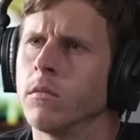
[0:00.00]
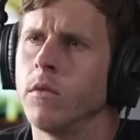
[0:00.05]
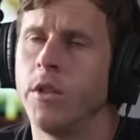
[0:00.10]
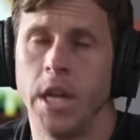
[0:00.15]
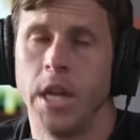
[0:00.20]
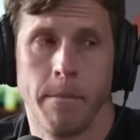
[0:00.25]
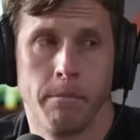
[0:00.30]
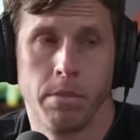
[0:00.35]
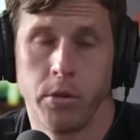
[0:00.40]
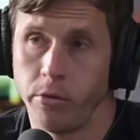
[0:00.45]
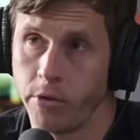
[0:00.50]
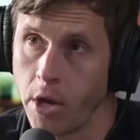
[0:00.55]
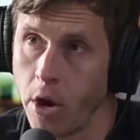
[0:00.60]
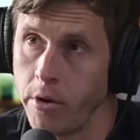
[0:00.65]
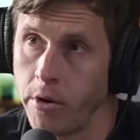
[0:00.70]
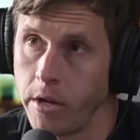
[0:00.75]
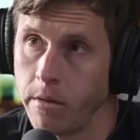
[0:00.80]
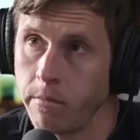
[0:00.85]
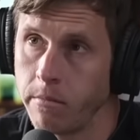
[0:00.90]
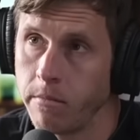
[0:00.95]
than
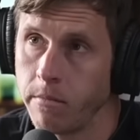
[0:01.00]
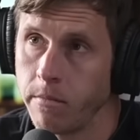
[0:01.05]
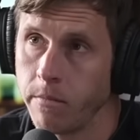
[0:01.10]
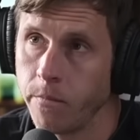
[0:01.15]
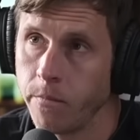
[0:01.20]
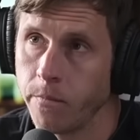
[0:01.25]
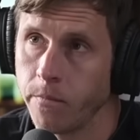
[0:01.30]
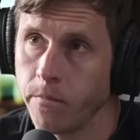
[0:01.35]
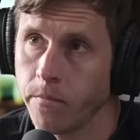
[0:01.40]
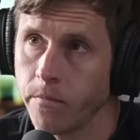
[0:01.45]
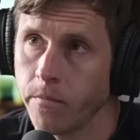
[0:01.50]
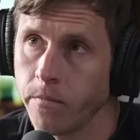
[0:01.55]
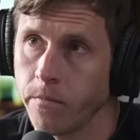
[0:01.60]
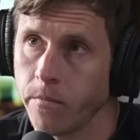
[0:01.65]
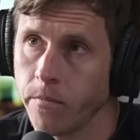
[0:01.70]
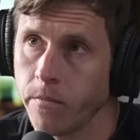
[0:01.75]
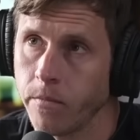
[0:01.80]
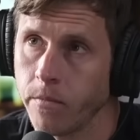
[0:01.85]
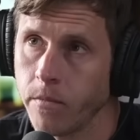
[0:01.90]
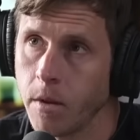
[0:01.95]
plutonium. Yes.
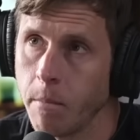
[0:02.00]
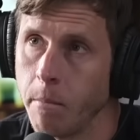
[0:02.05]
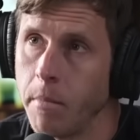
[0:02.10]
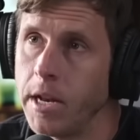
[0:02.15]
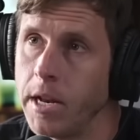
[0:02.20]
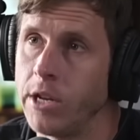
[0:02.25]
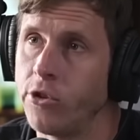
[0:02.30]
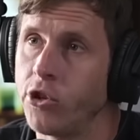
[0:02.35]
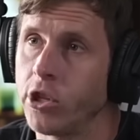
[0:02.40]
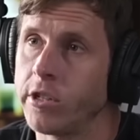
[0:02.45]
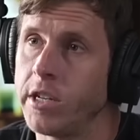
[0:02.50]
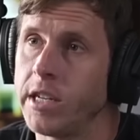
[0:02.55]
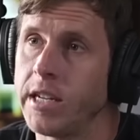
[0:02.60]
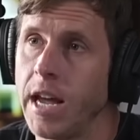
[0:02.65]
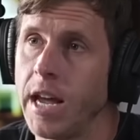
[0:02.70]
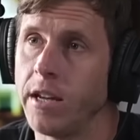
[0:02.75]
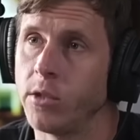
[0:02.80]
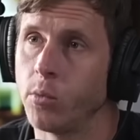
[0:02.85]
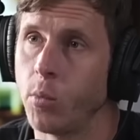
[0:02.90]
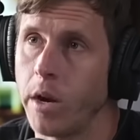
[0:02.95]
But it just
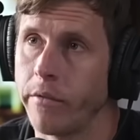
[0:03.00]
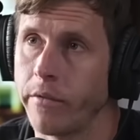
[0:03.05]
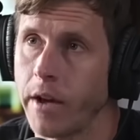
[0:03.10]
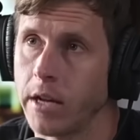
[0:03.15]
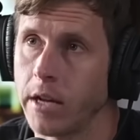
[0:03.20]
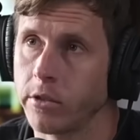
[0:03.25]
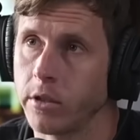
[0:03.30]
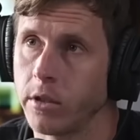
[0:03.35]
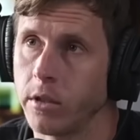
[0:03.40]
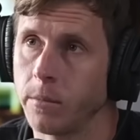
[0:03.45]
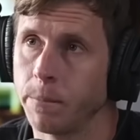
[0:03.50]
decays way faster.